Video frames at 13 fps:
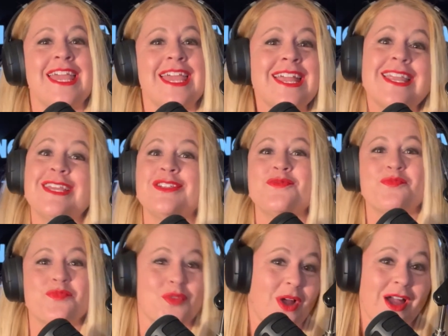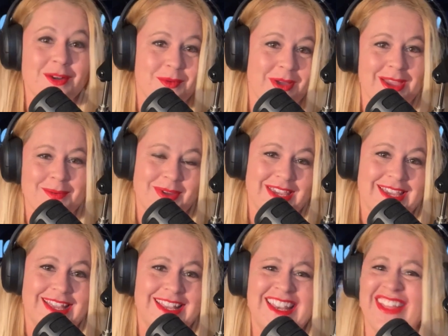It is Broadway
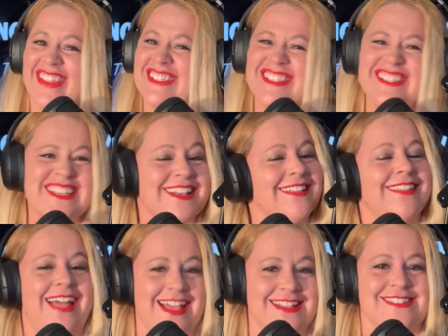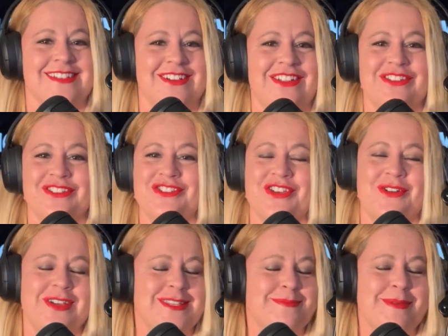week. Now, this is a classic on the
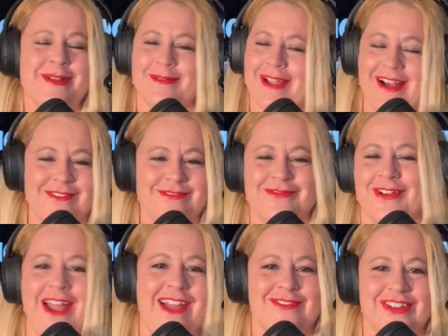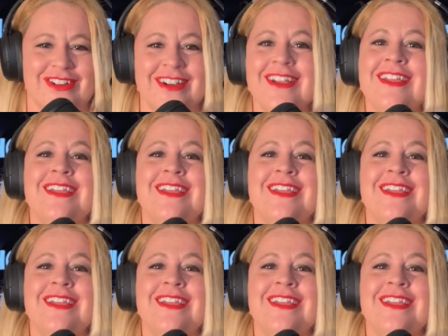show. It's been around forever.